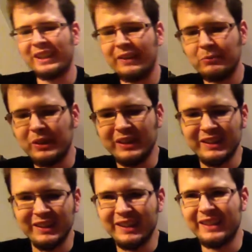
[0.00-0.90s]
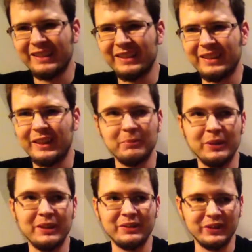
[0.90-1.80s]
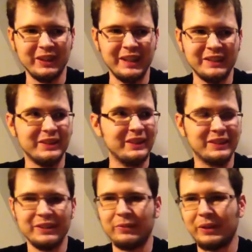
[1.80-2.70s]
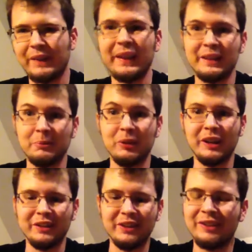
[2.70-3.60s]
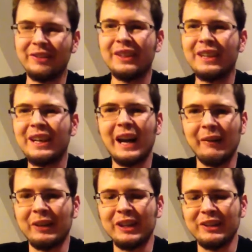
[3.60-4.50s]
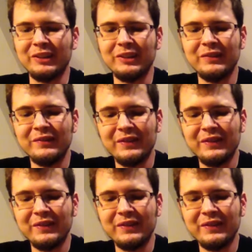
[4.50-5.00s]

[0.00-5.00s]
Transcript: I haven't beaten it yet, but this is the last N64 game that I did play, so I'm getting to it.